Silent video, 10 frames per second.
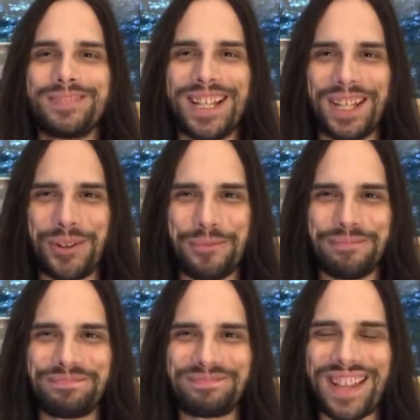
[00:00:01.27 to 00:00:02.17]
Hello,
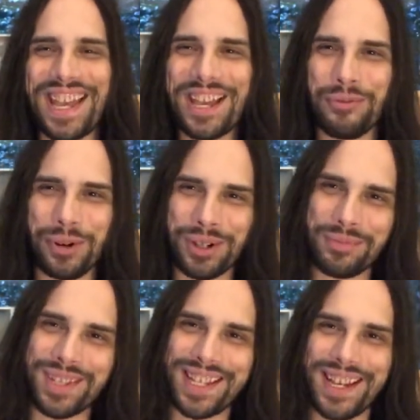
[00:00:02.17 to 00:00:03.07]
and
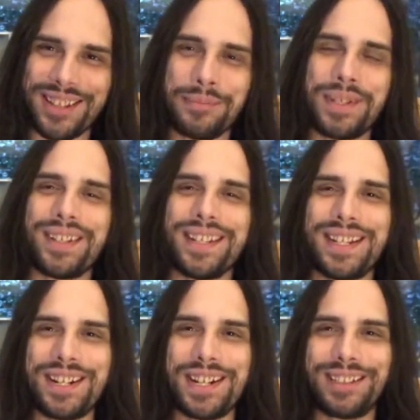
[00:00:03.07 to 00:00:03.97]
welcome to the Elemental I
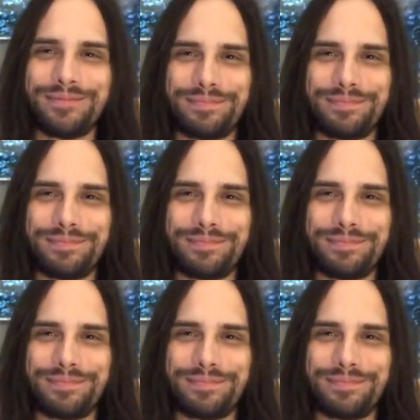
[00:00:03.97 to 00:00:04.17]
Ching.